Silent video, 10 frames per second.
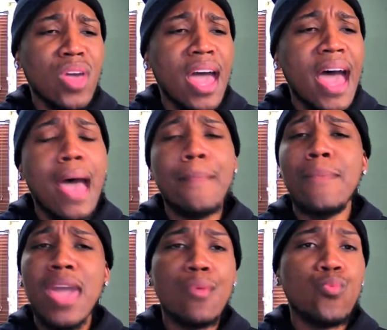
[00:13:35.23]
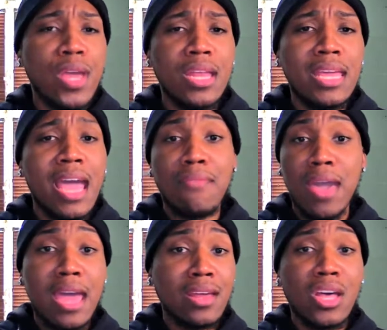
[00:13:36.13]
I met Wendy. I've
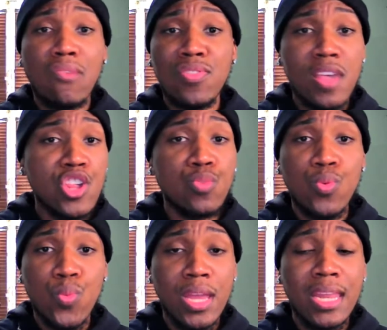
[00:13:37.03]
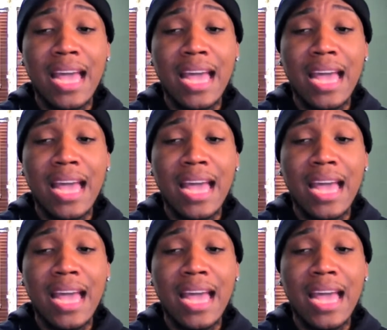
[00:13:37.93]
had a conversation with Wendy.